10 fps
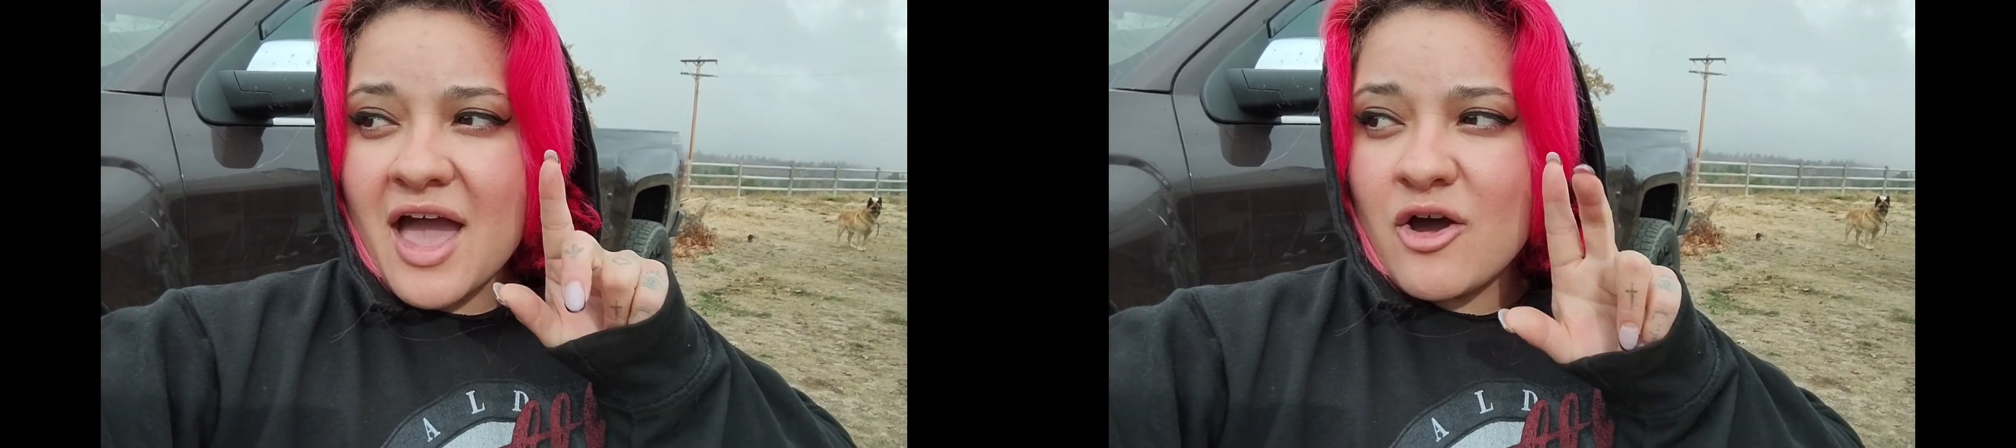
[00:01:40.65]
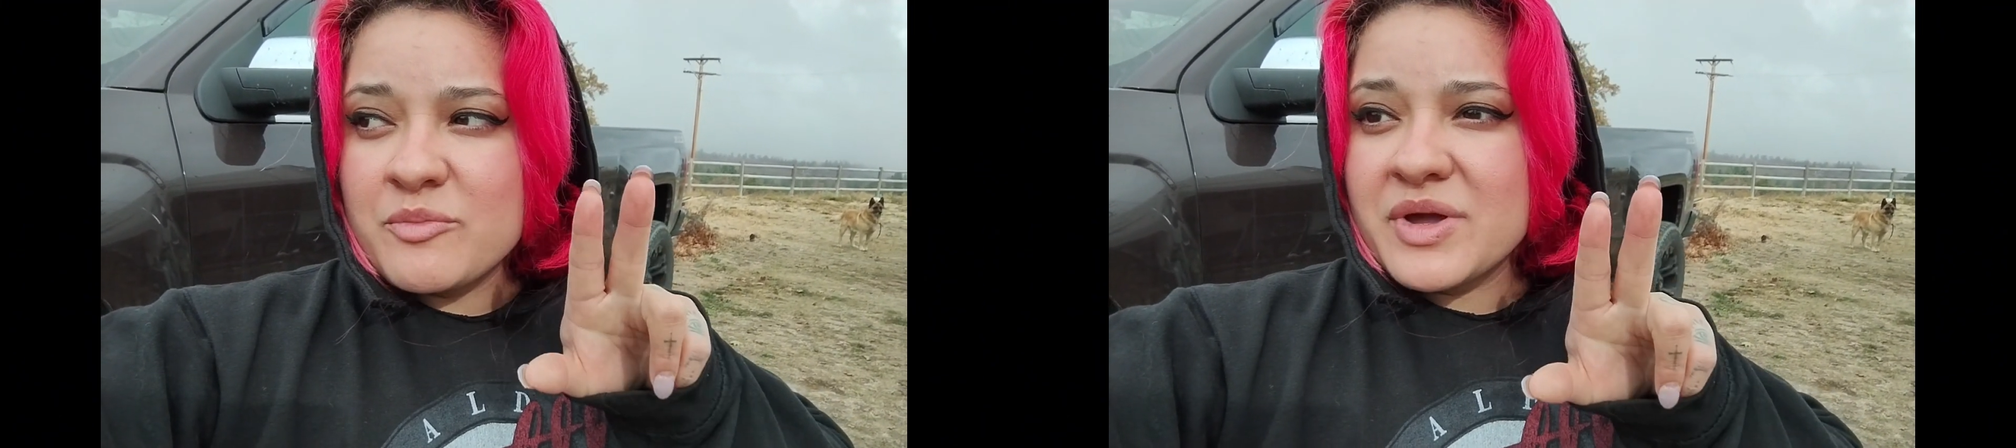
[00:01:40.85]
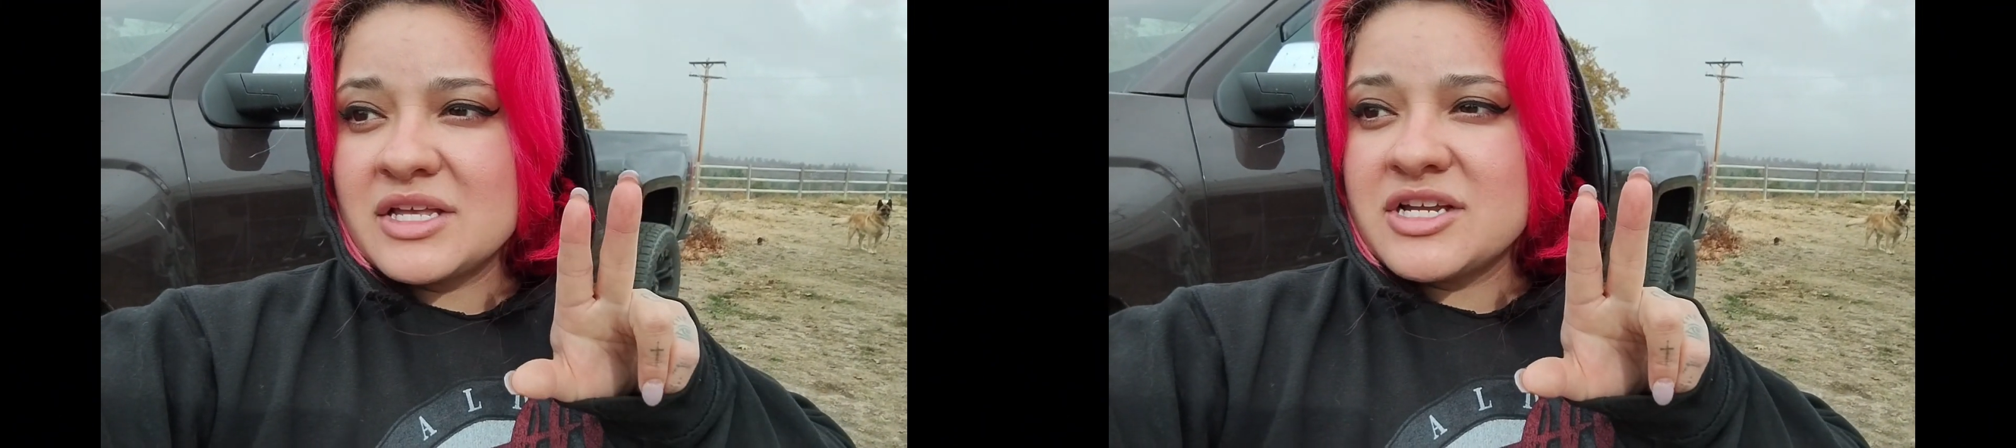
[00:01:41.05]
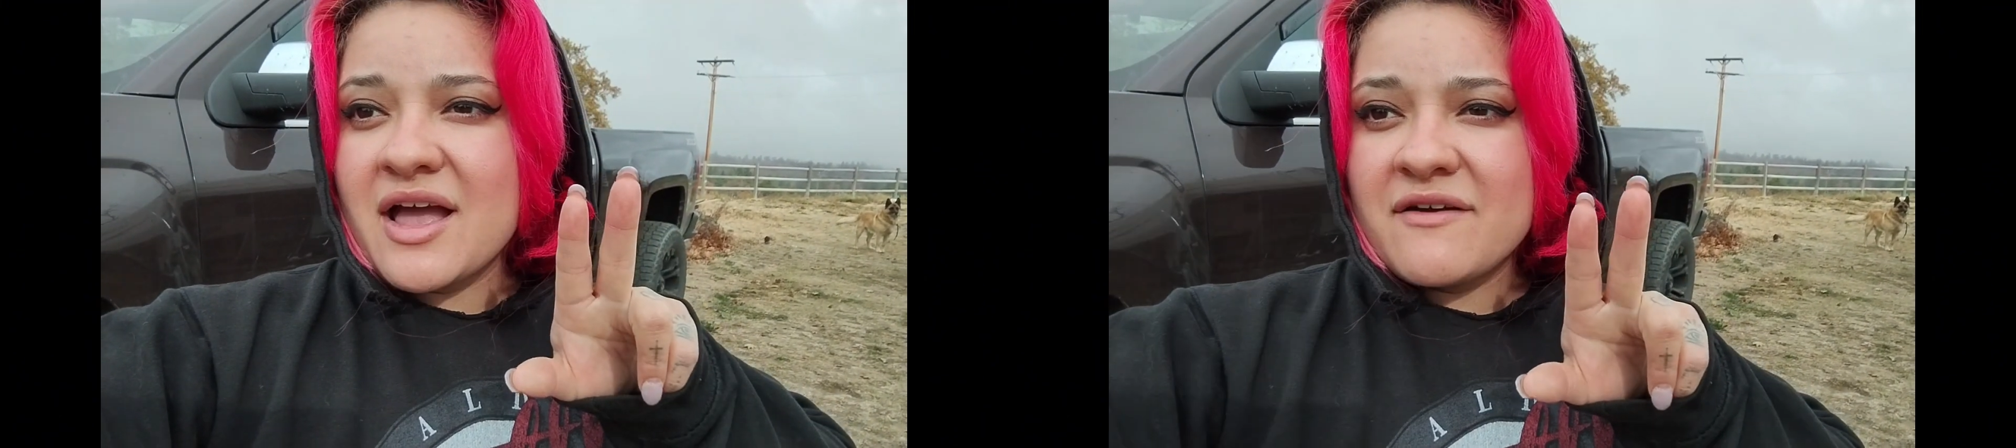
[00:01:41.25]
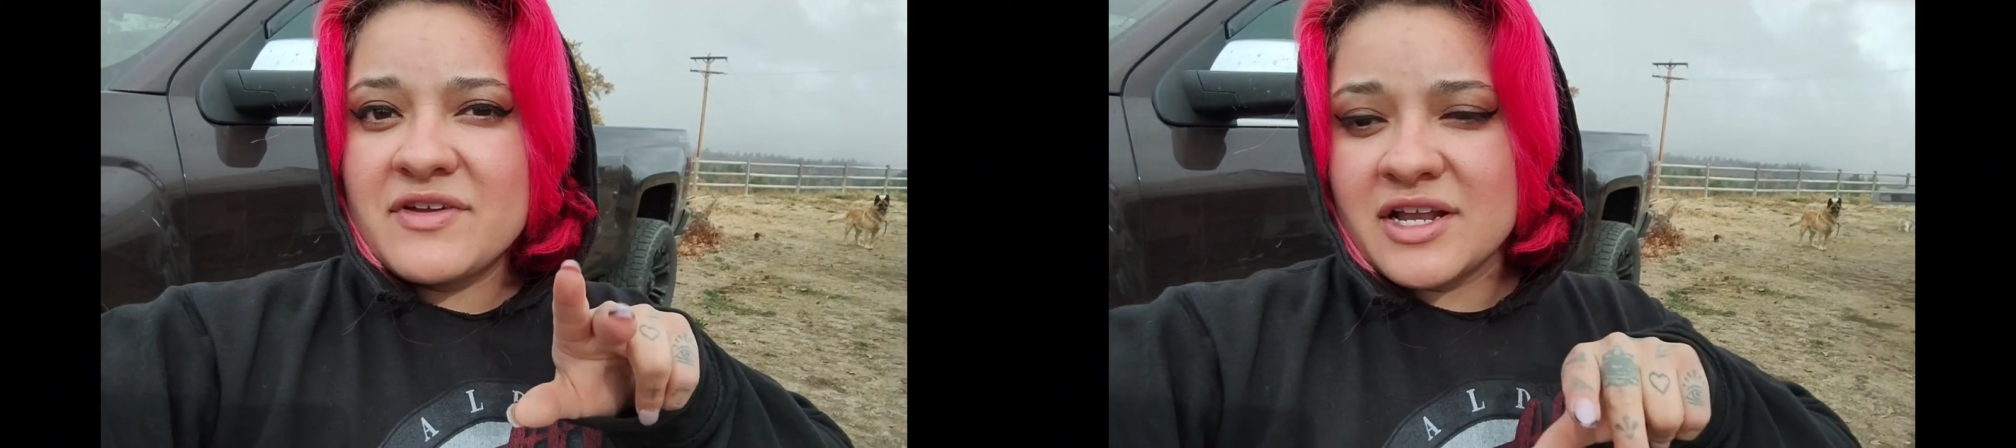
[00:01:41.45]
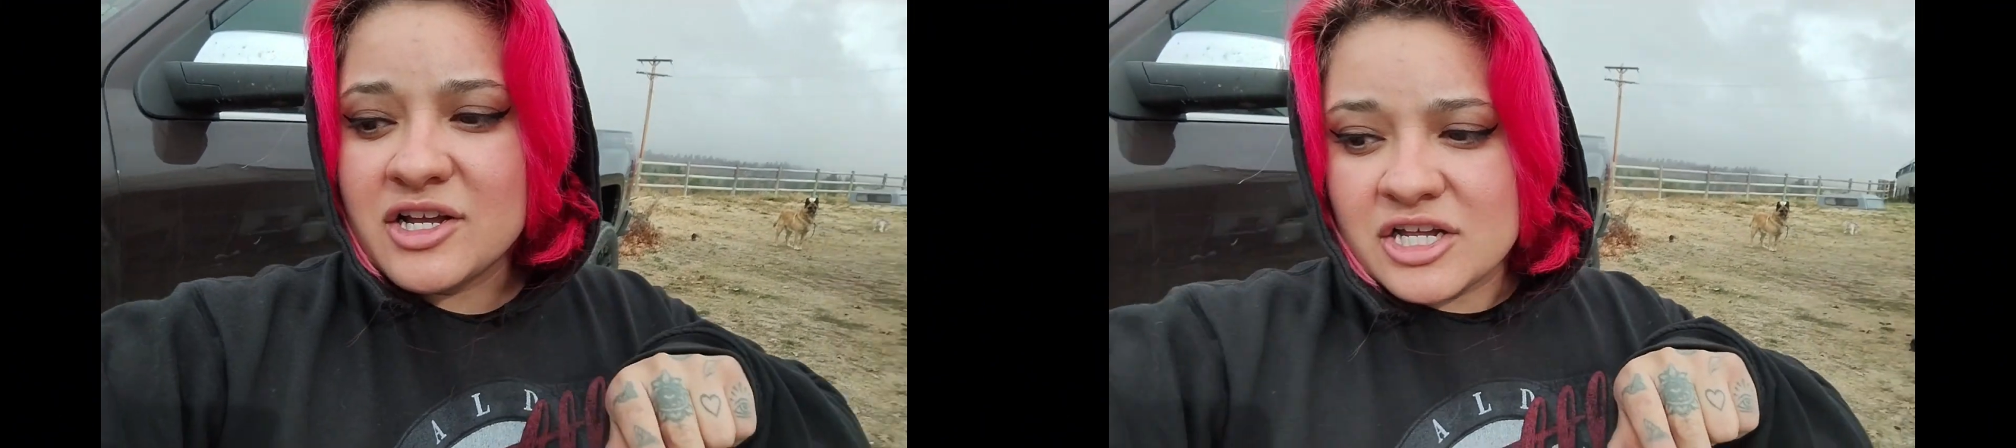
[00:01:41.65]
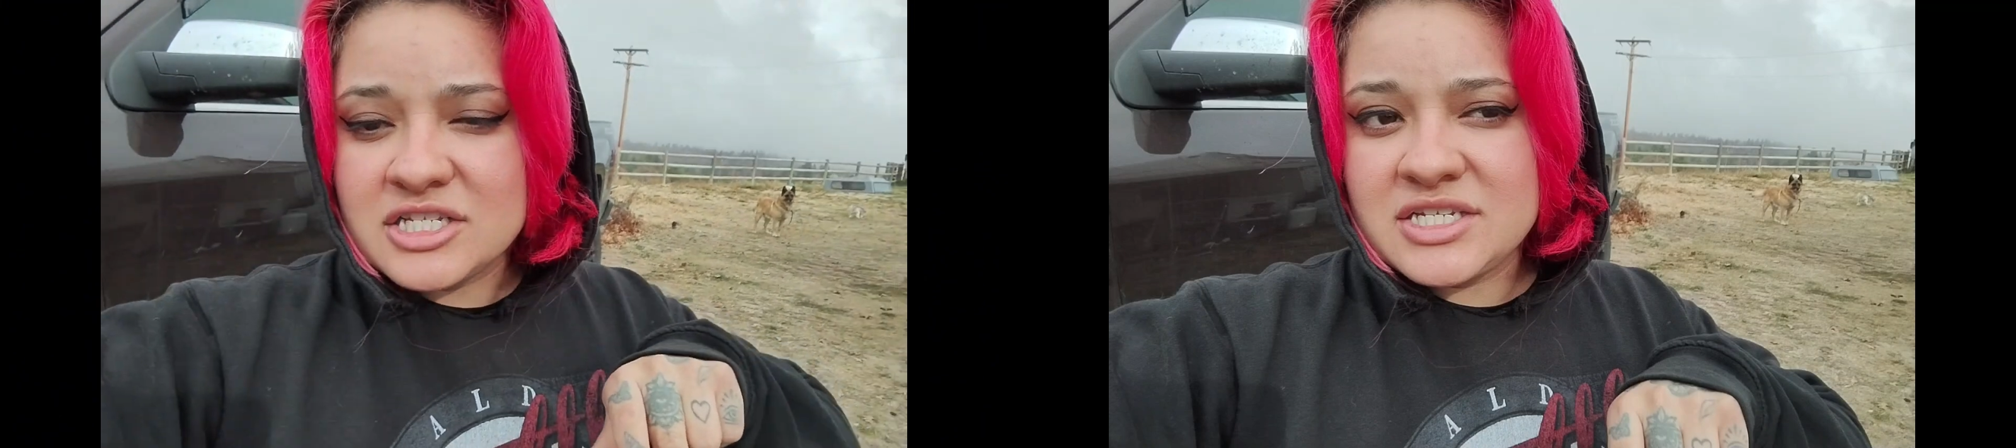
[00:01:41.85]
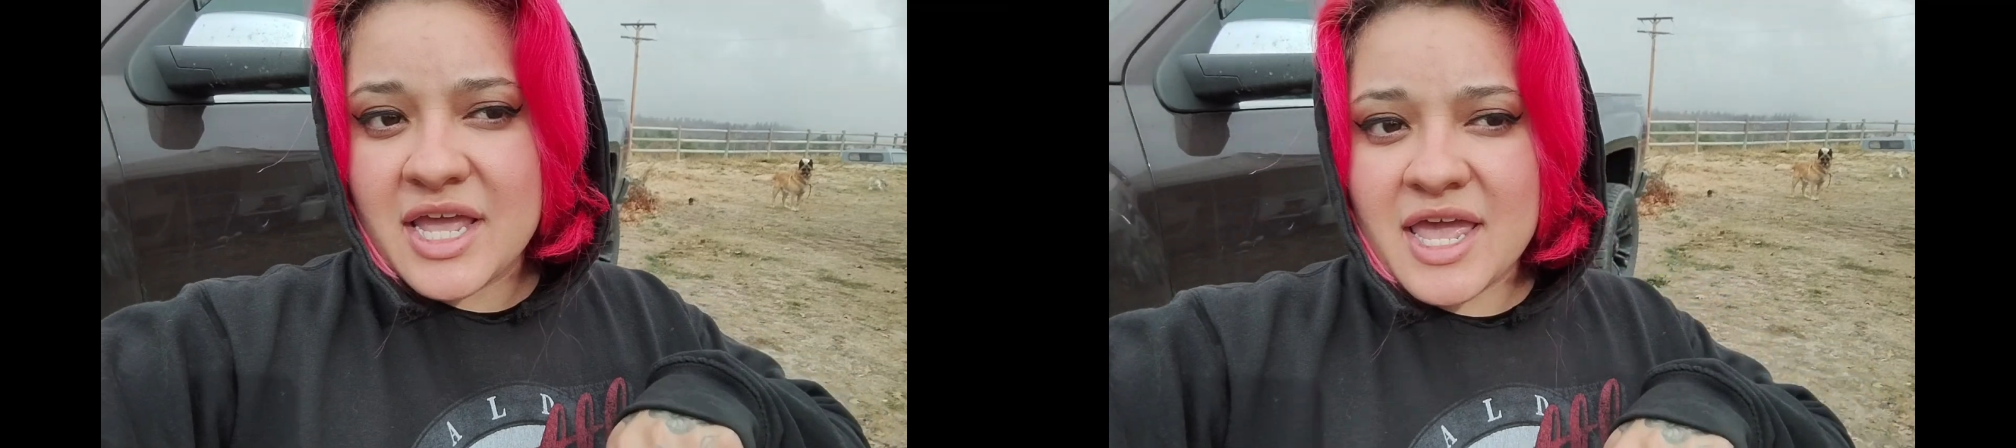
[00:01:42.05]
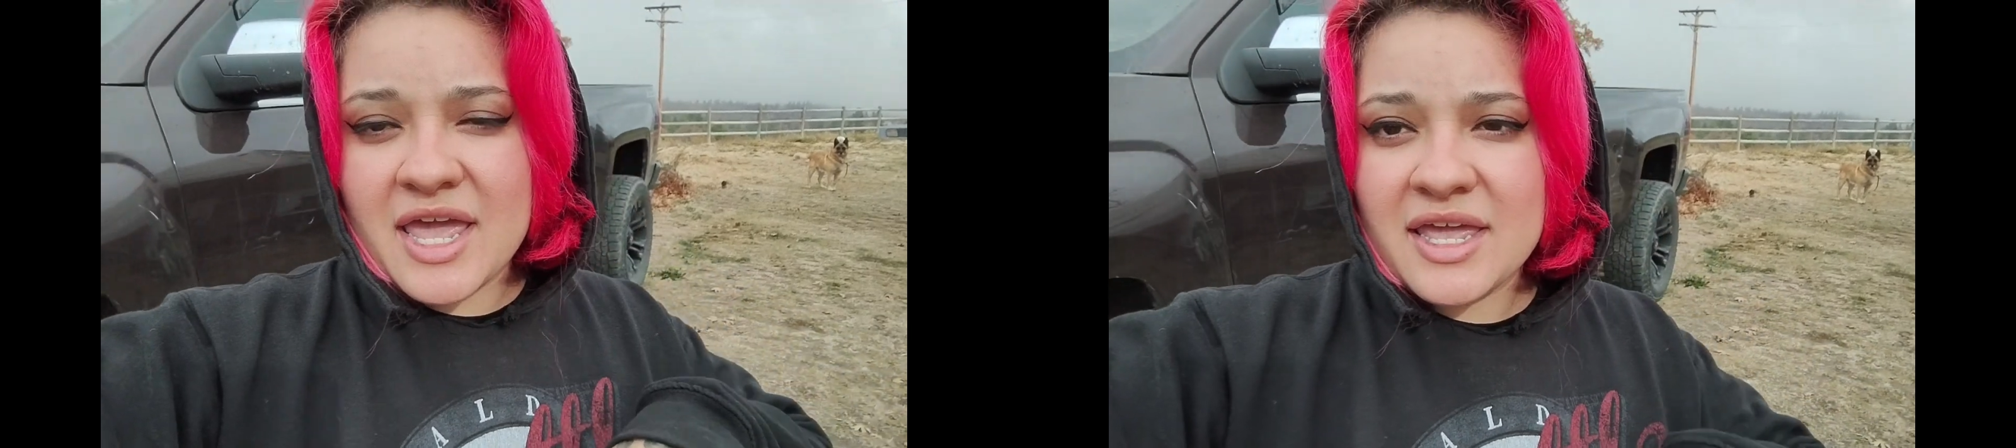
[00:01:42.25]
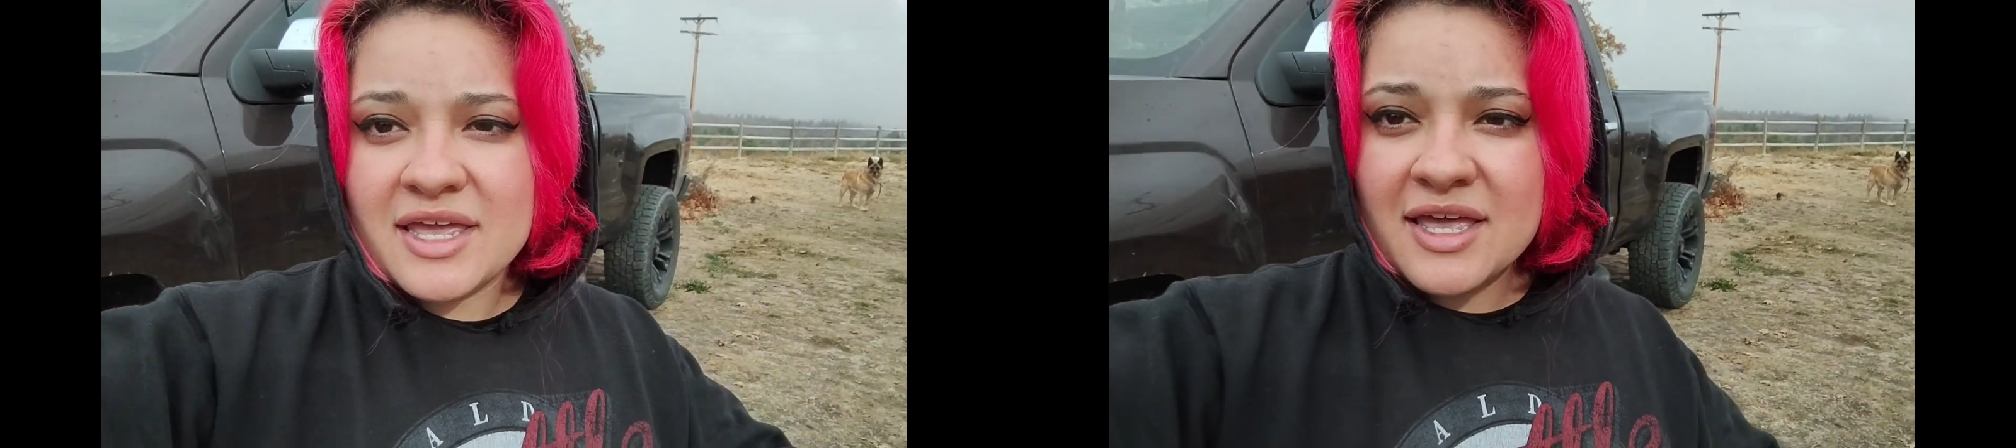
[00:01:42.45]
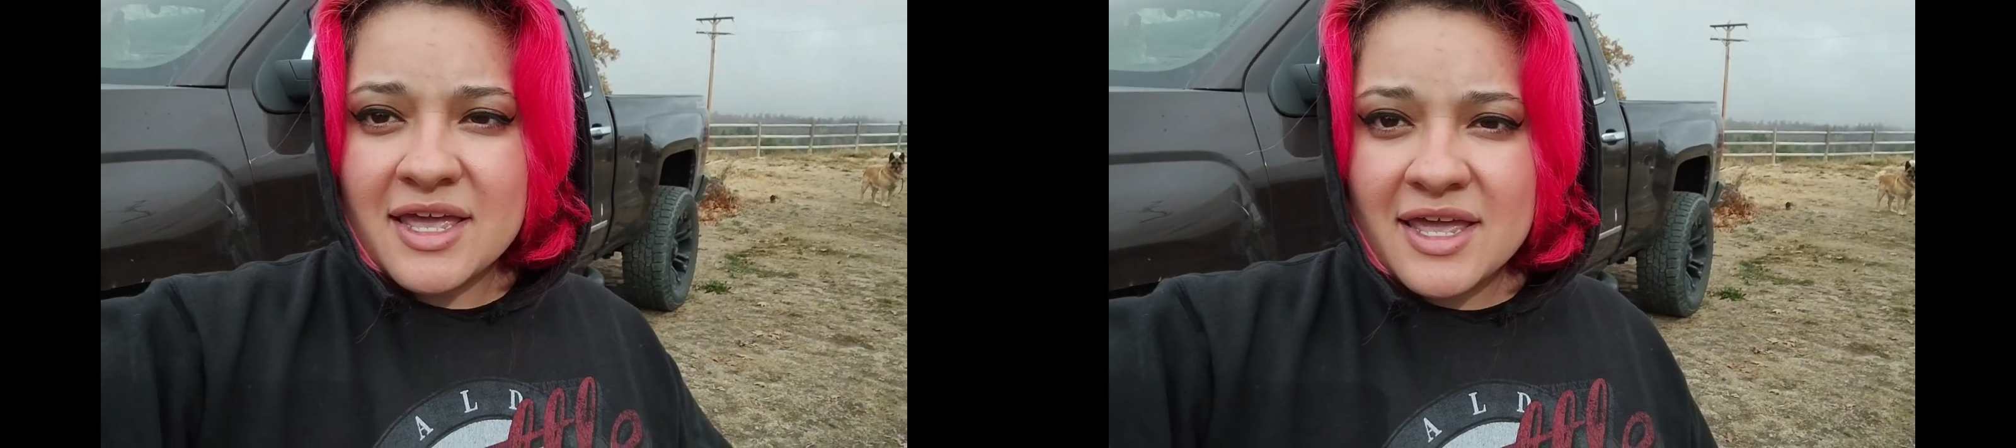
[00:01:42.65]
I hope you guys are having a good day.